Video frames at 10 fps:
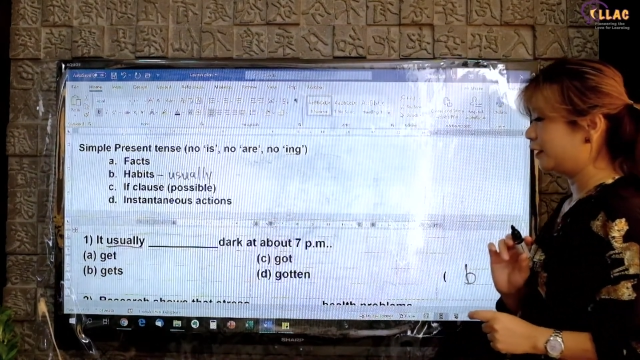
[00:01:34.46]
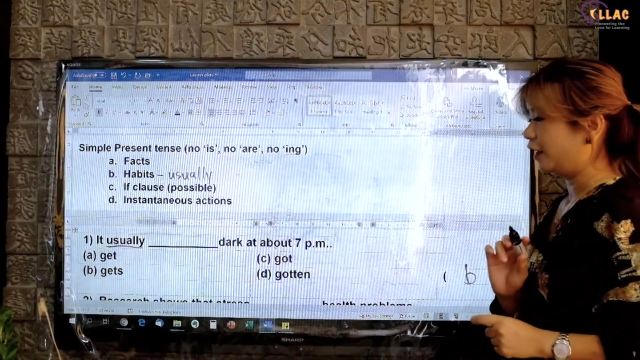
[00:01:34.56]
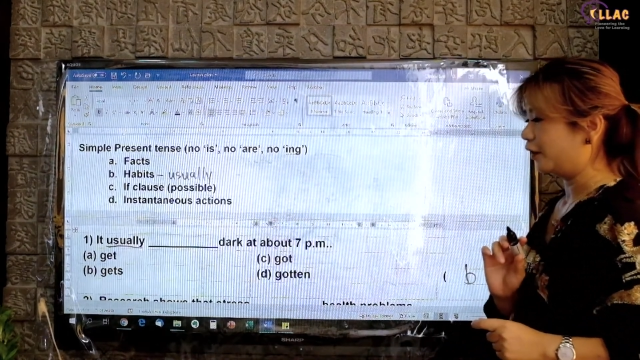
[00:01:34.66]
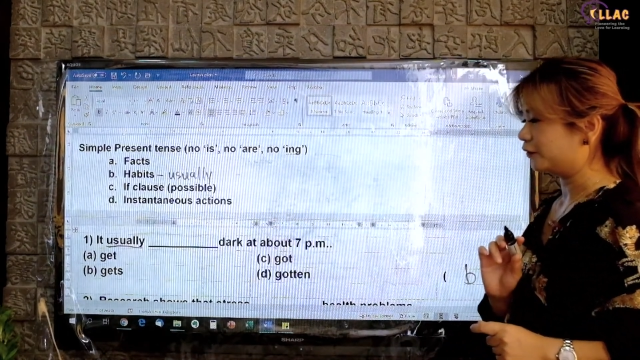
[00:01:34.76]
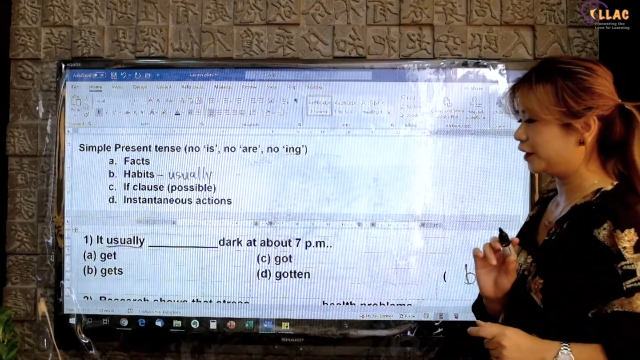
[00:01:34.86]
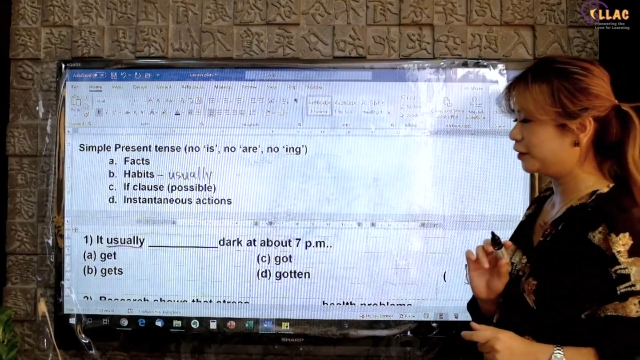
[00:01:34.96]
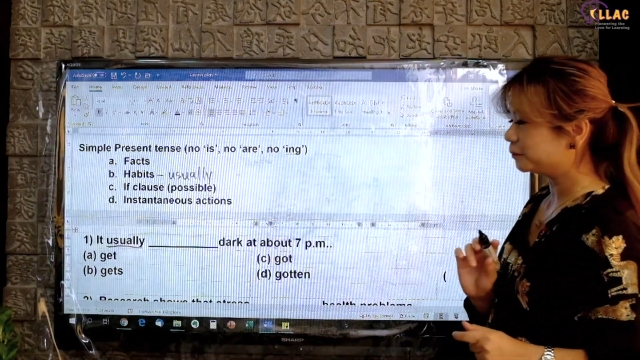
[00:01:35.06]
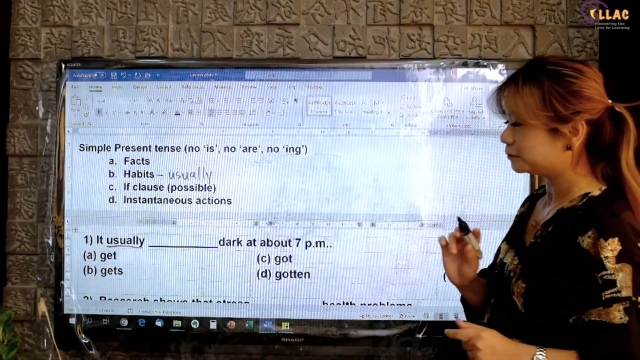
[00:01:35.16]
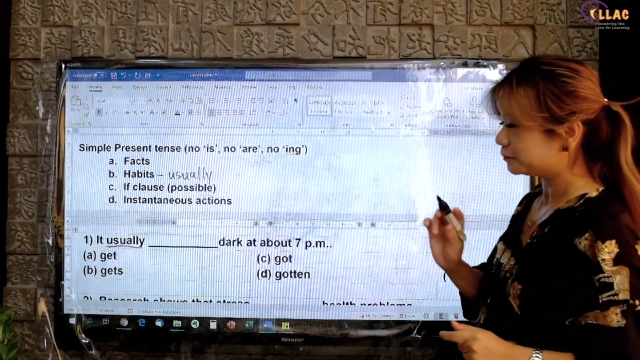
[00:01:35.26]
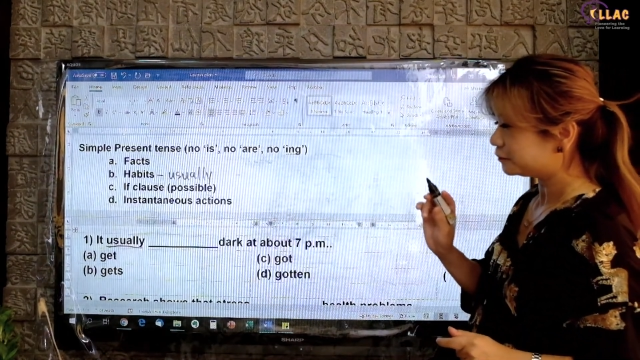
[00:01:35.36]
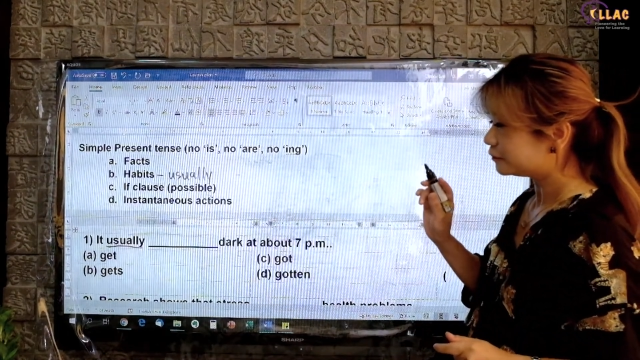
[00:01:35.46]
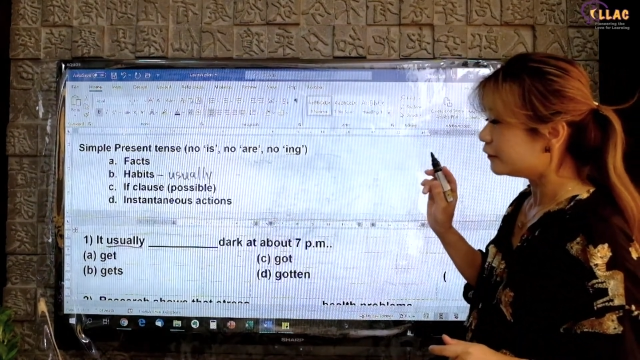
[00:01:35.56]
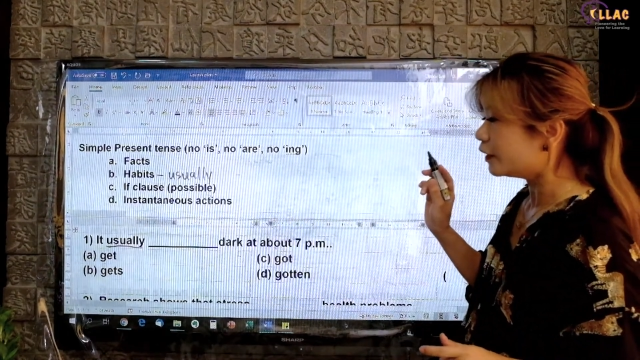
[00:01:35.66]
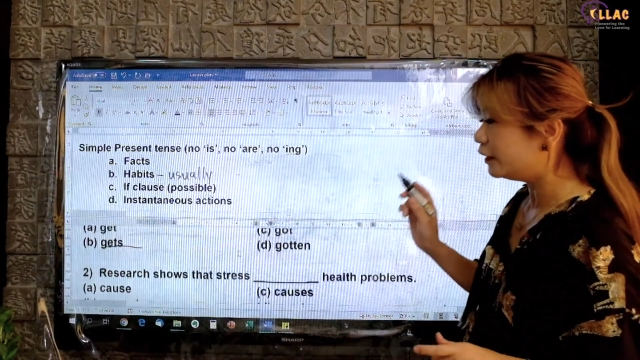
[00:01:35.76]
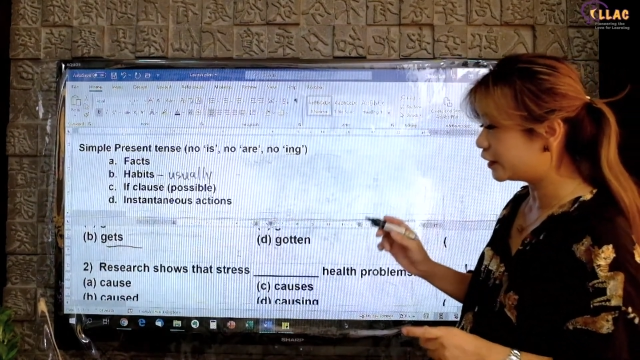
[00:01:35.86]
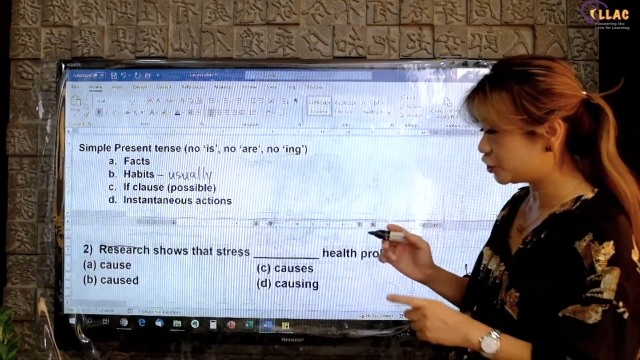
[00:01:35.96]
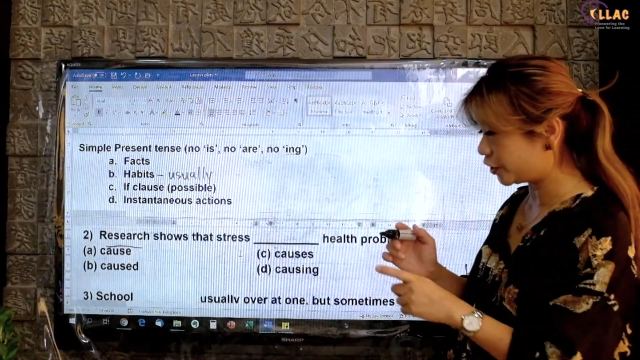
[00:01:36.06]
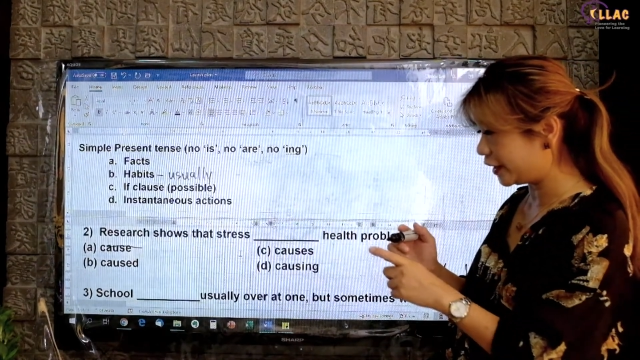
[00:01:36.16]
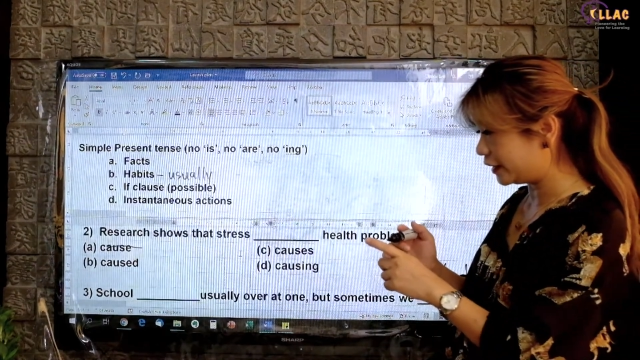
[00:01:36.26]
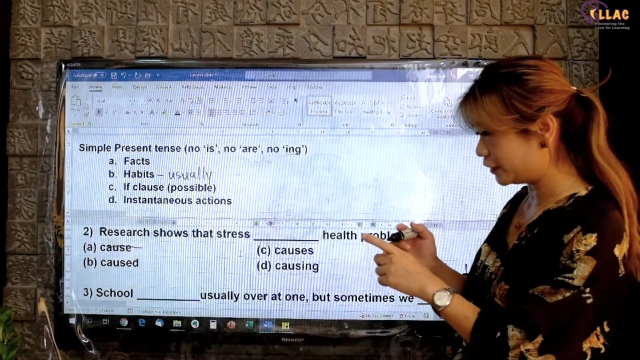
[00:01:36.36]
Okay, let's try
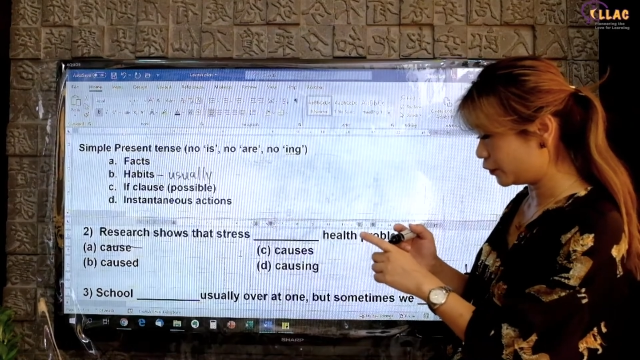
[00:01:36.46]
another